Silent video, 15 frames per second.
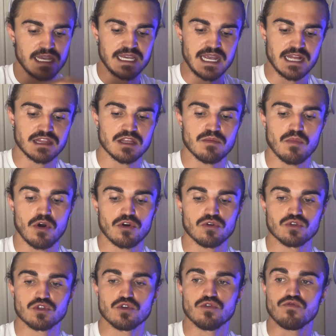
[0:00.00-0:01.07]
get the
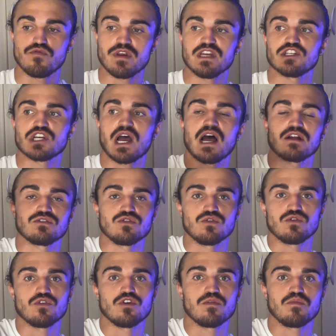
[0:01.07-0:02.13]
model to reach out to
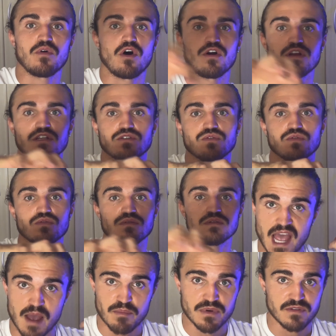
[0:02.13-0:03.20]
third-party tools,
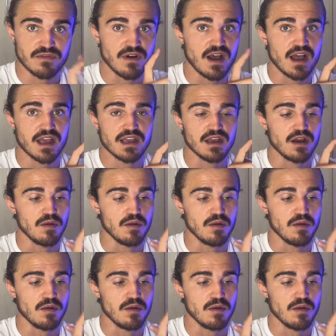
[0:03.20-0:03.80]
Appify,